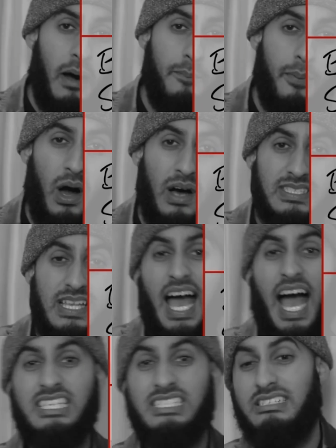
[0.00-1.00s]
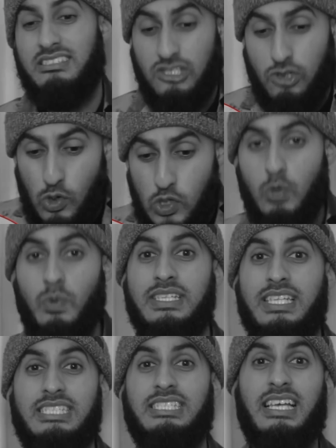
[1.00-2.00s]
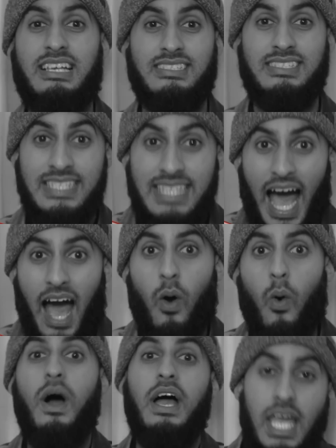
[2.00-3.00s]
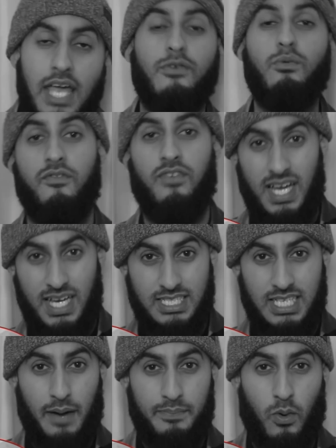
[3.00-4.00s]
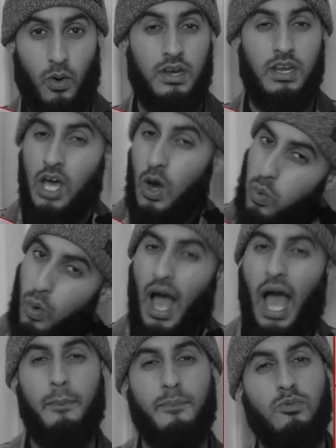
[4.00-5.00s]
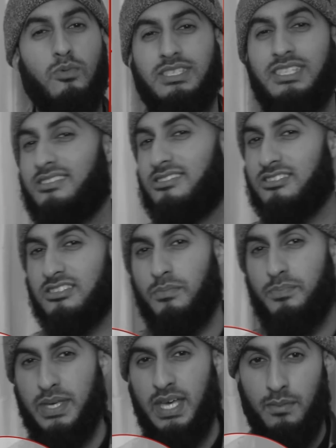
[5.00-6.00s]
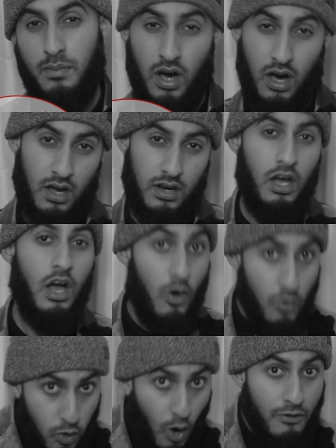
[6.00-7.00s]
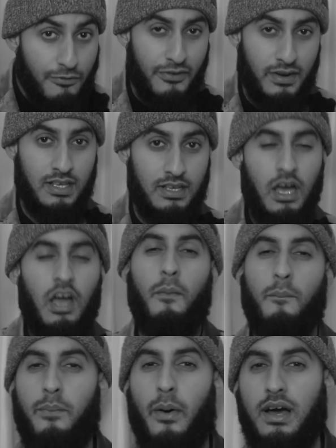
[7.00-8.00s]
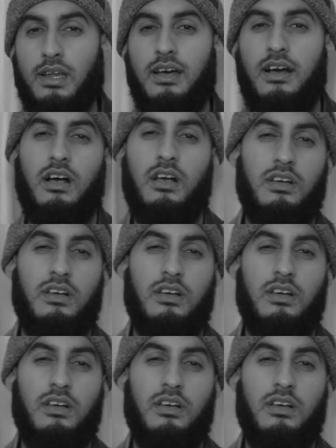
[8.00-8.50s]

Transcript: her past and she's still doing these things now, even with a hijab on. What happened was that the sister became hurt, wrongfully, but